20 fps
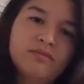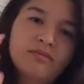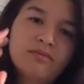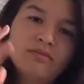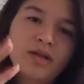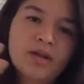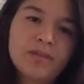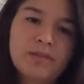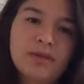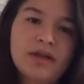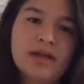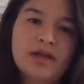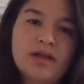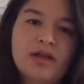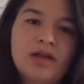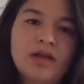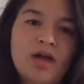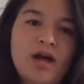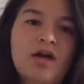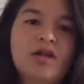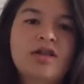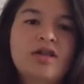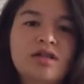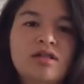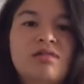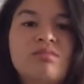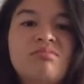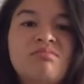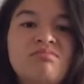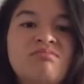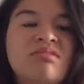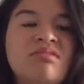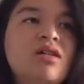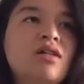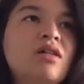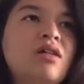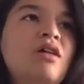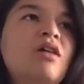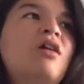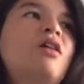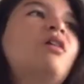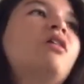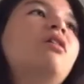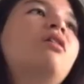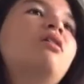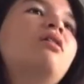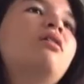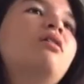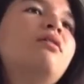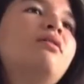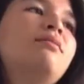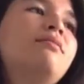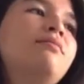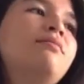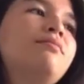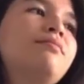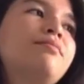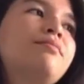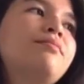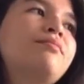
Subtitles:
like basically autism. And